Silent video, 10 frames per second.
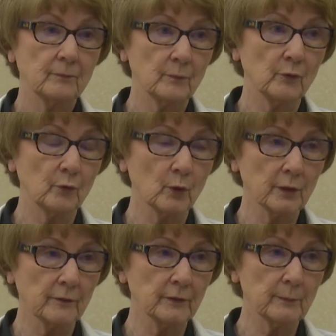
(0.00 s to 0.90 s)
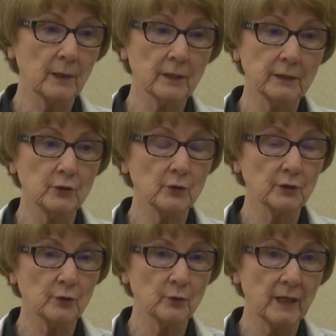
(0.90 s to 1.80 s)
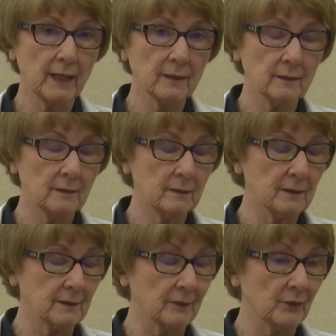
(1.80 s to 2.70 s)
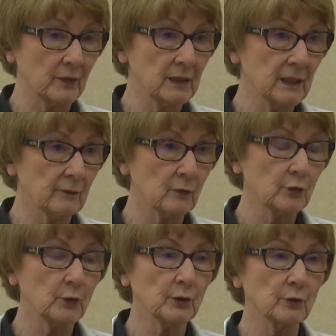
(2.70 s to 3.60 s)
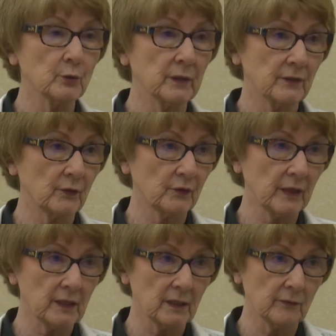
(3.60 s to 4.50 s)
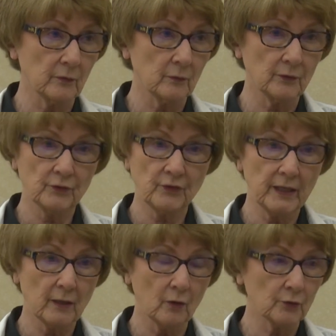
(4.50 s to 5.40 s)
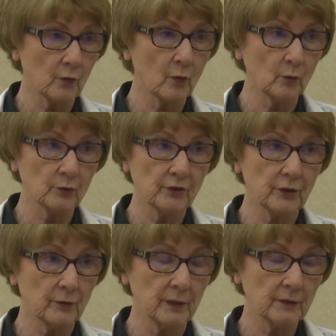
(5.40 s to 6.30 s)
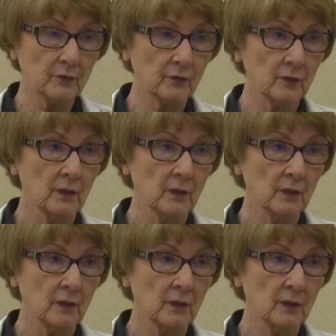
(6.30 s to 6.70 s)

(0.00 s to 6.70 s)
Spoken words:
before a governing body, and you can do that at the city level, you can do it at the state level. The state also holds hearings,